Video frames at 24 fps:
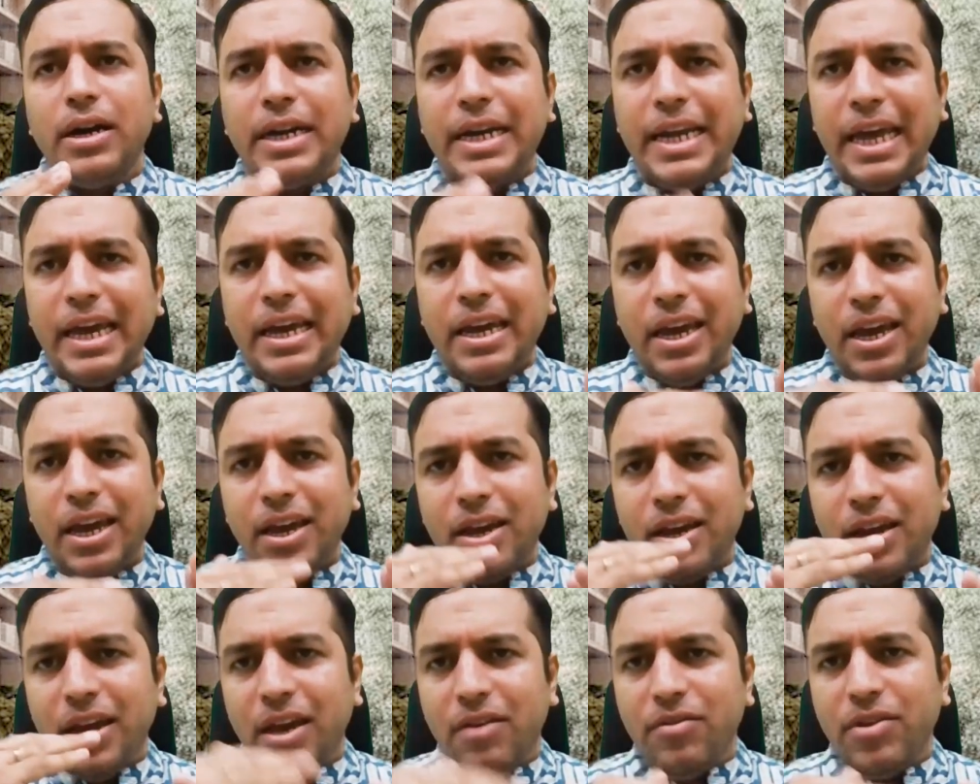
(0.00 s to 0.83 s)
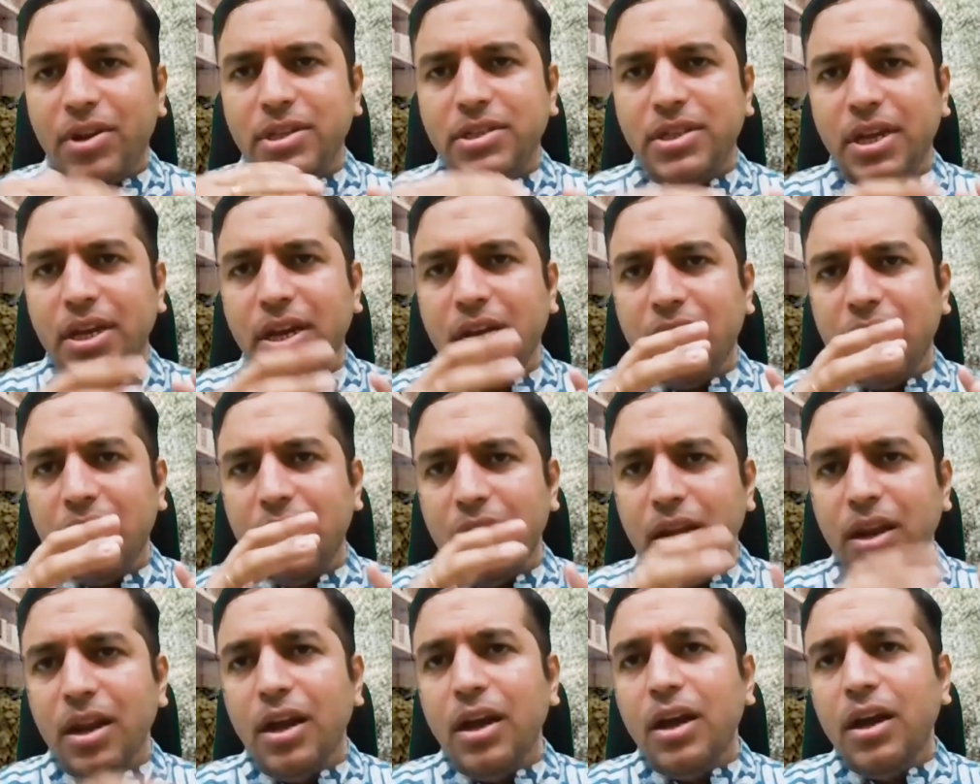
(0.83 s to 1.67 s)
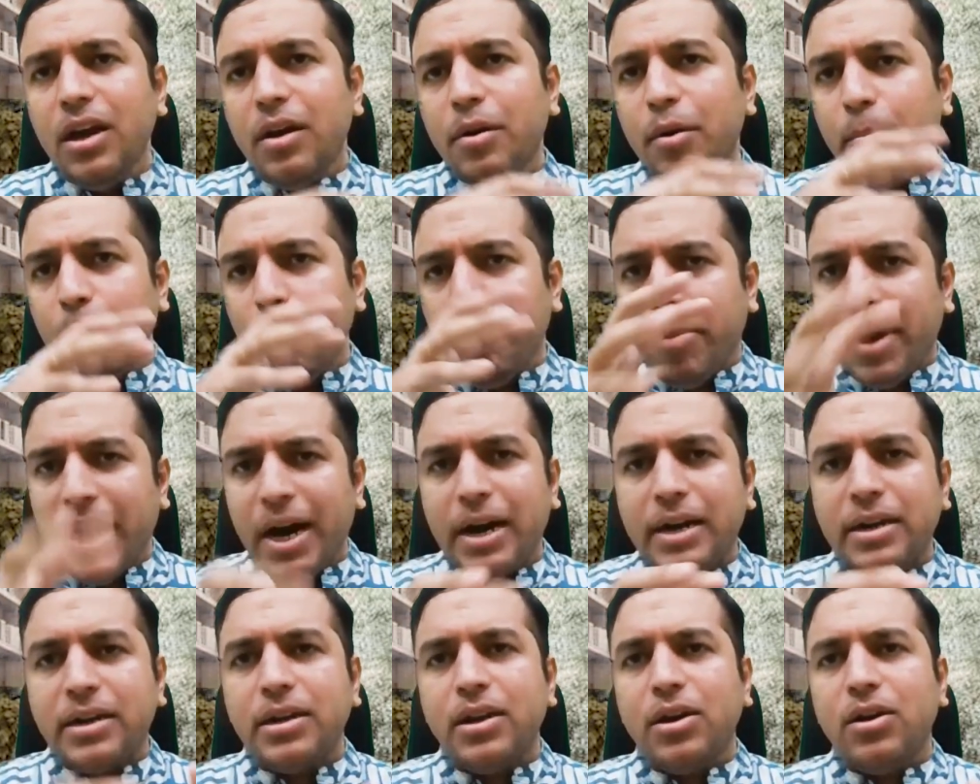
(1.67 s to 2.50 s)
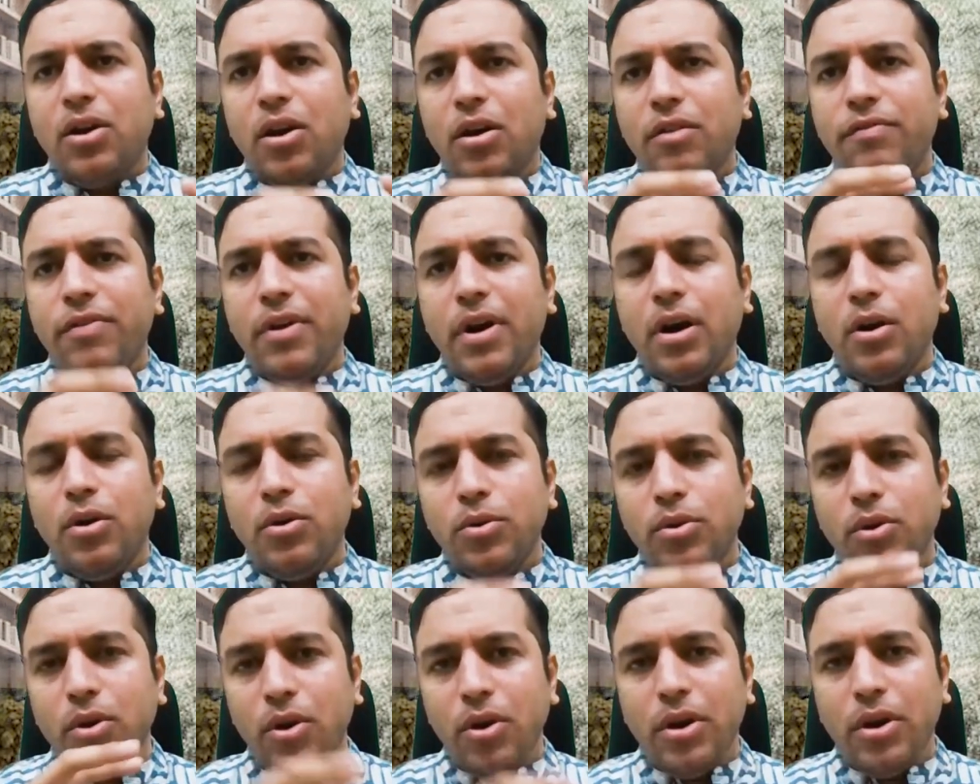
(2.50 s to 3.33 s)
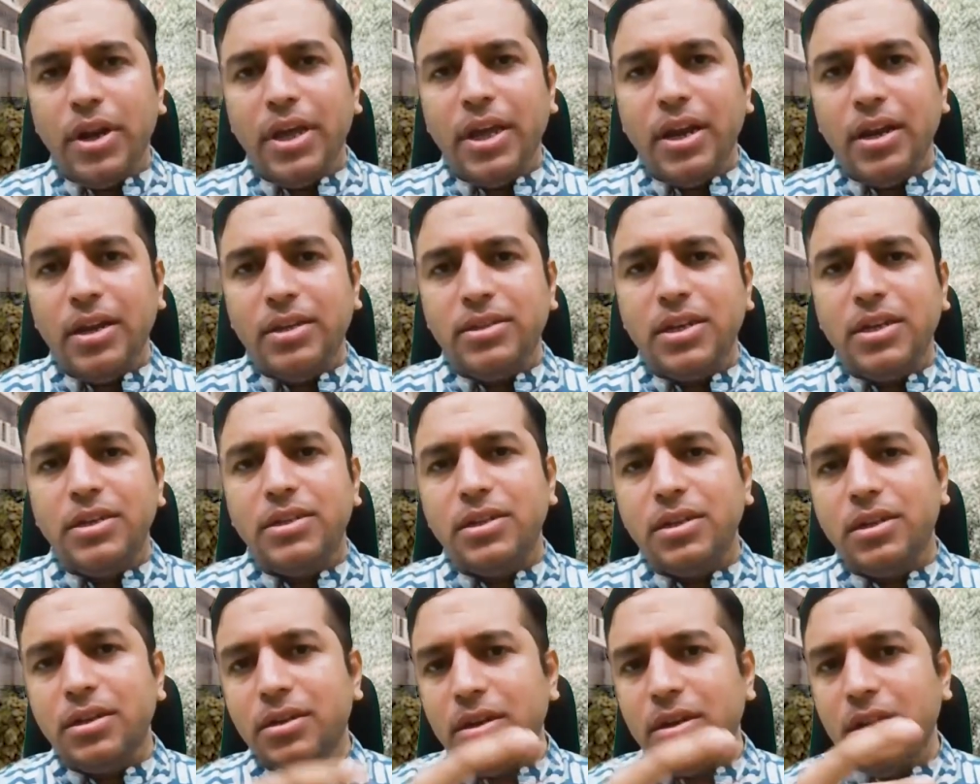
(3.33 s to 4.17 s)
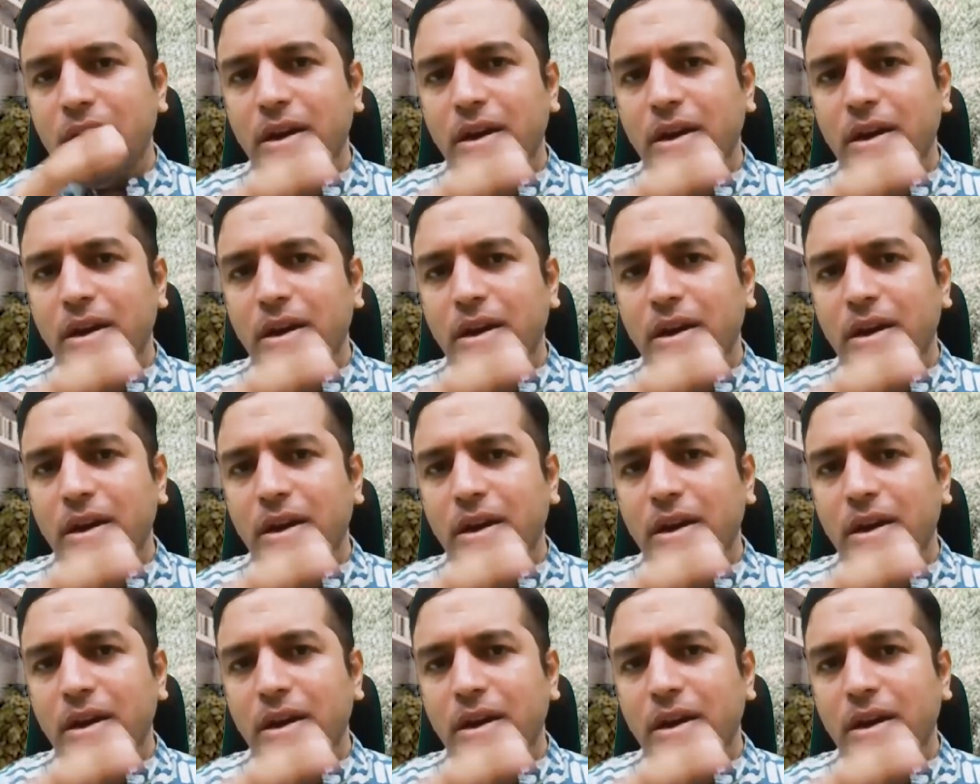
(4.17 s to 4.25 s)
taking every single part of how colonialization